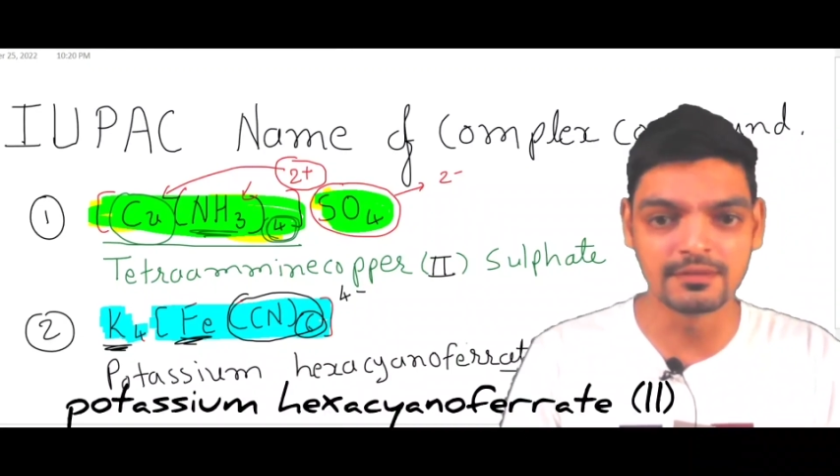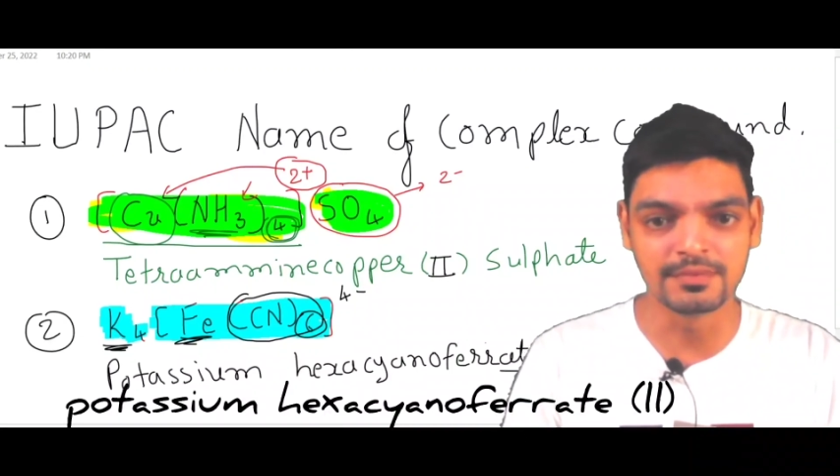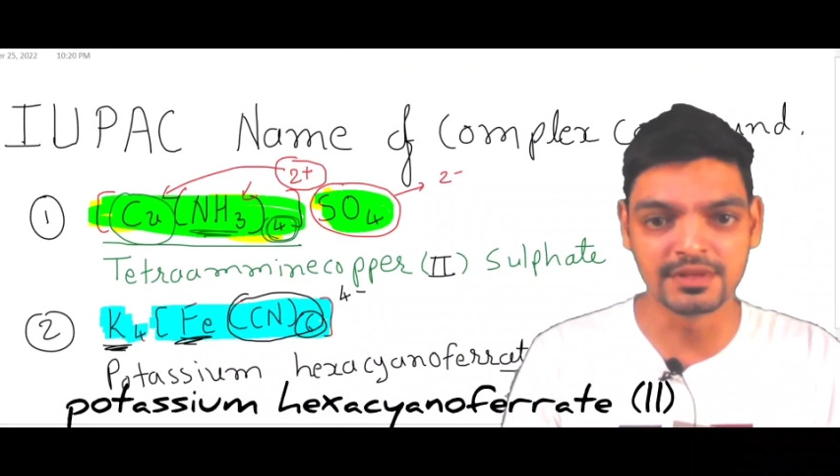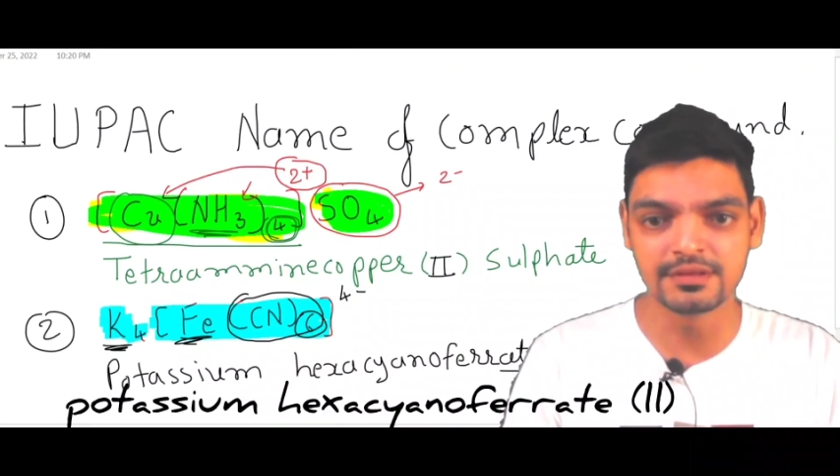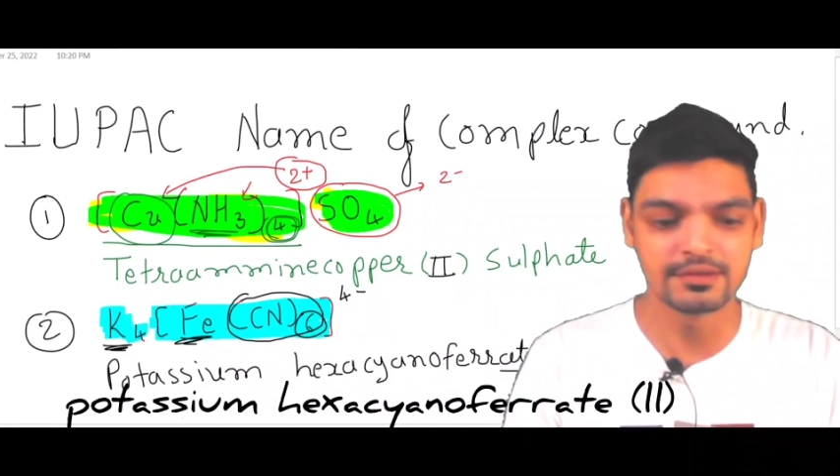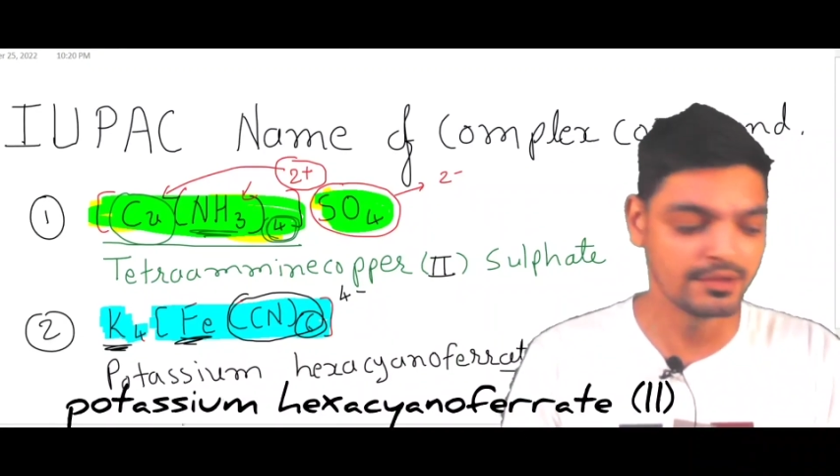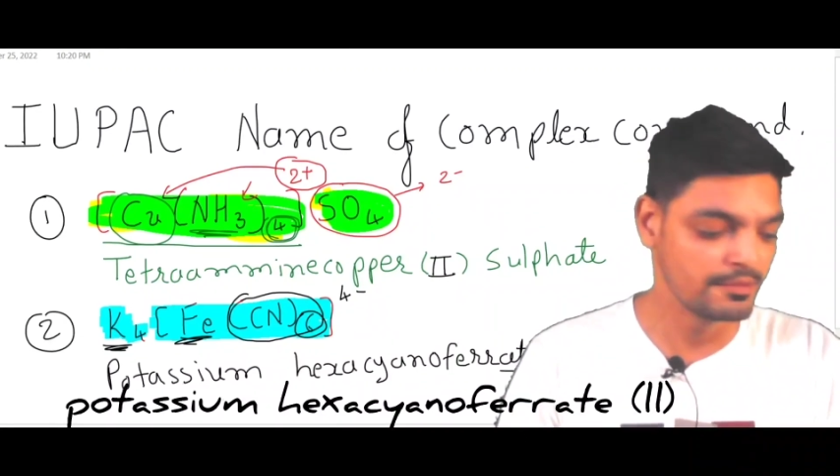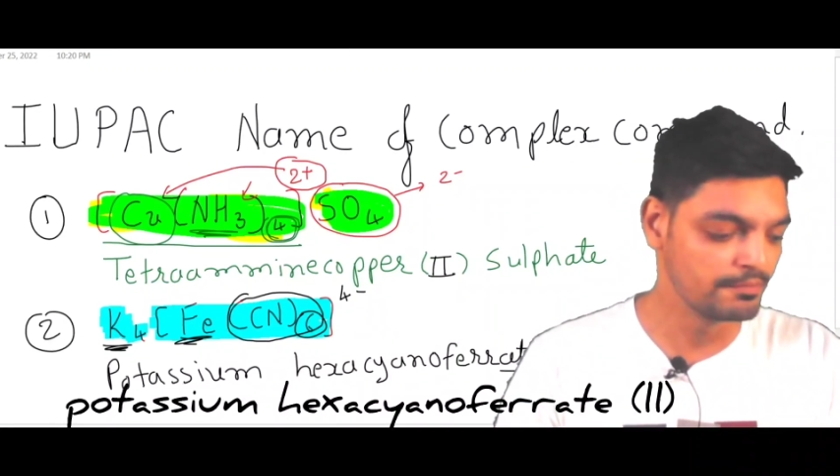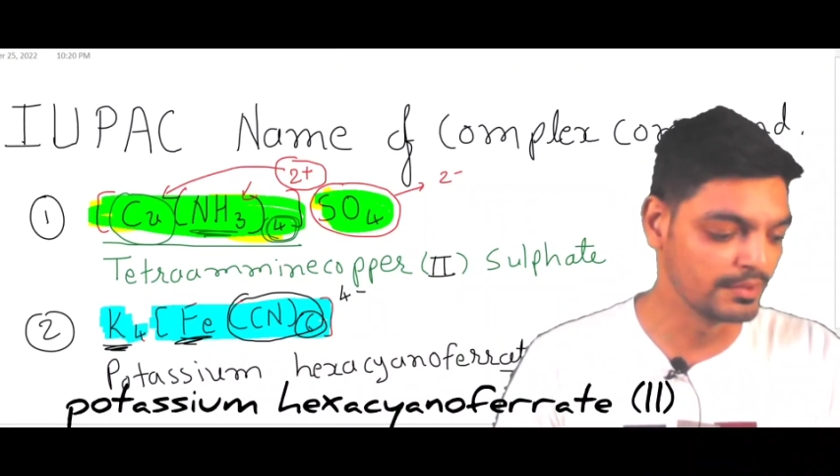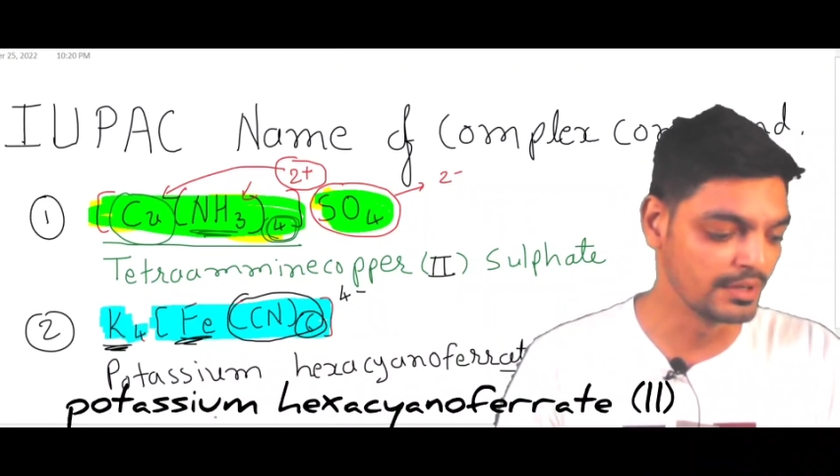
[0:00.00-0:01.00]
be
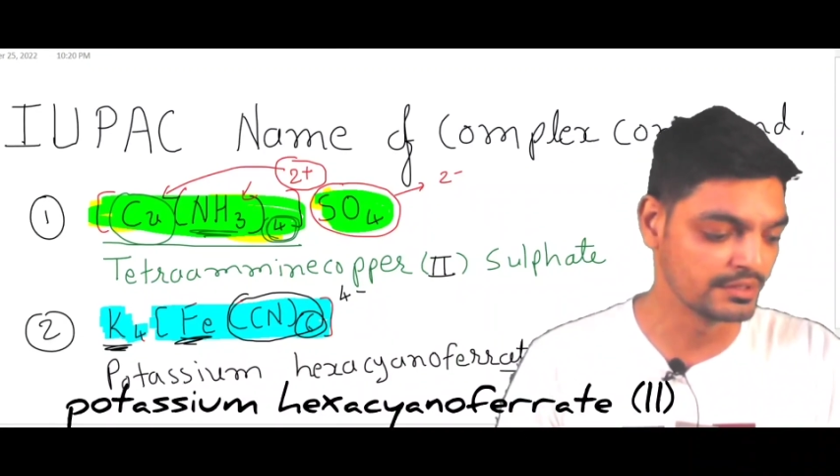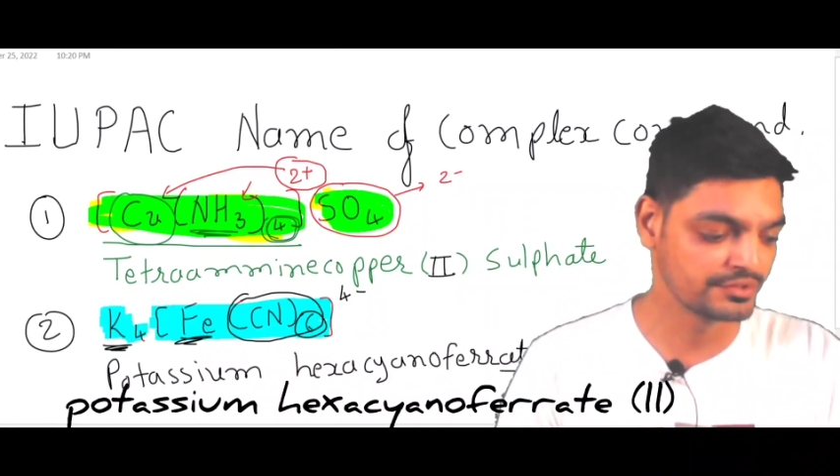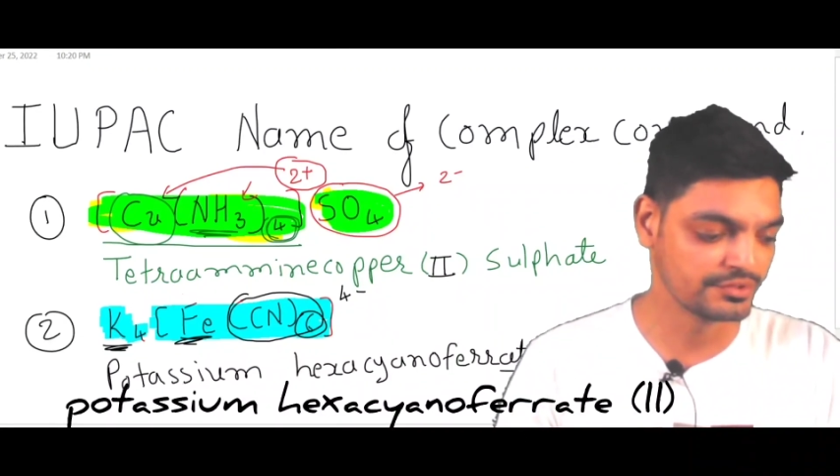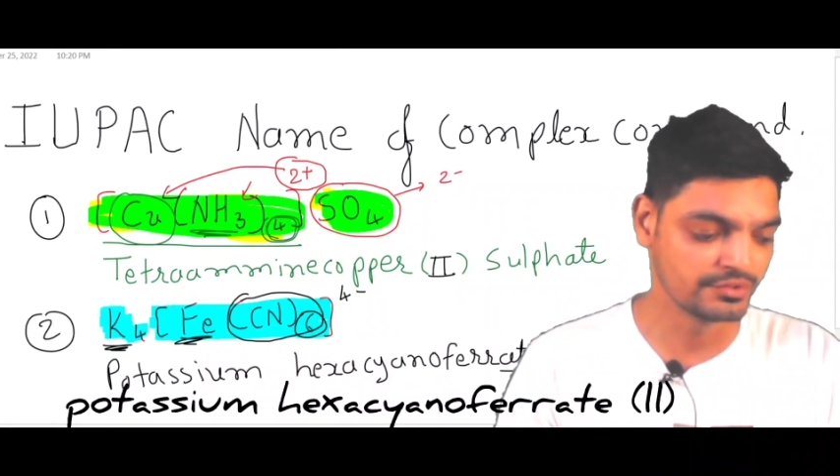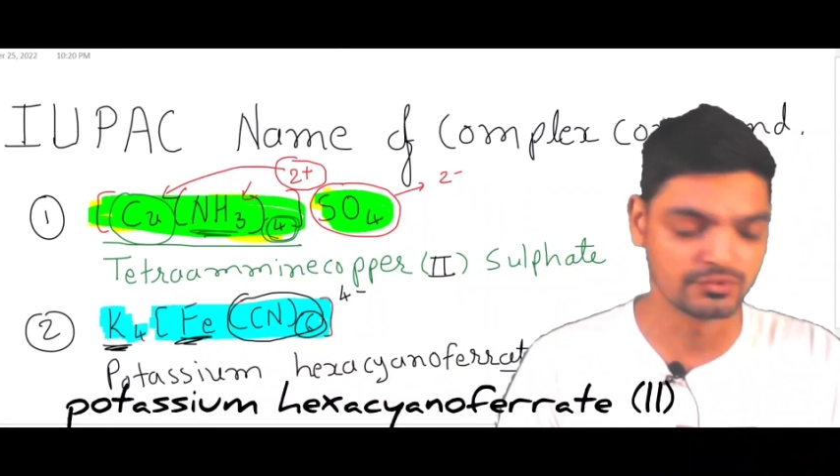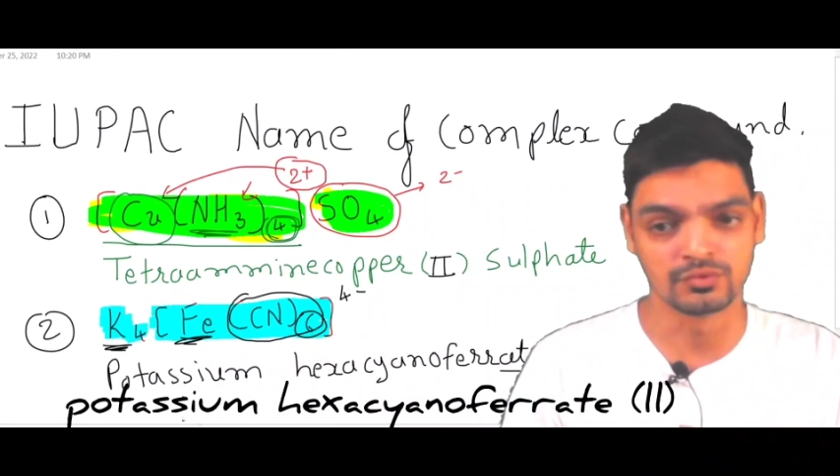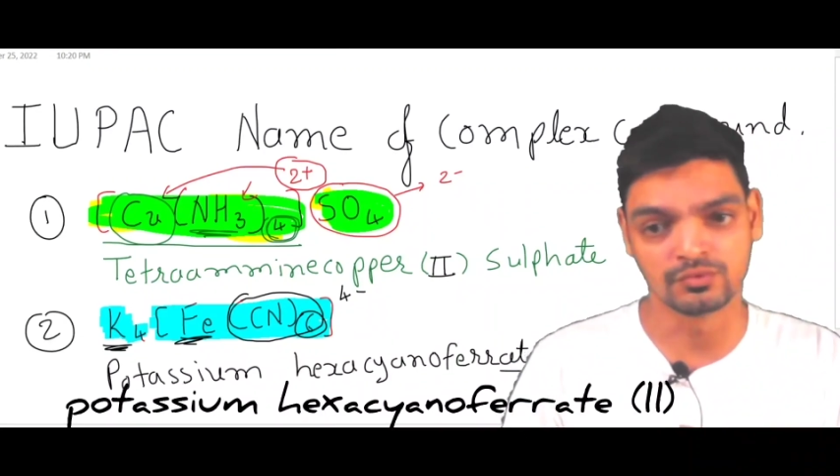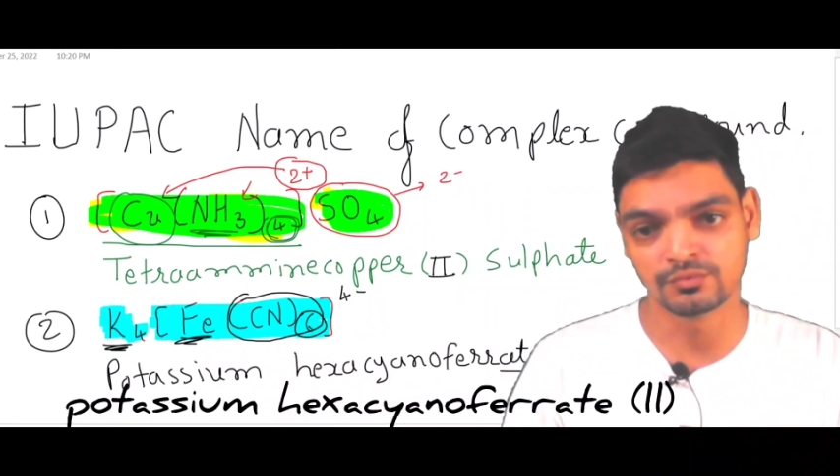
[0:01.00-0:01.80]
+2.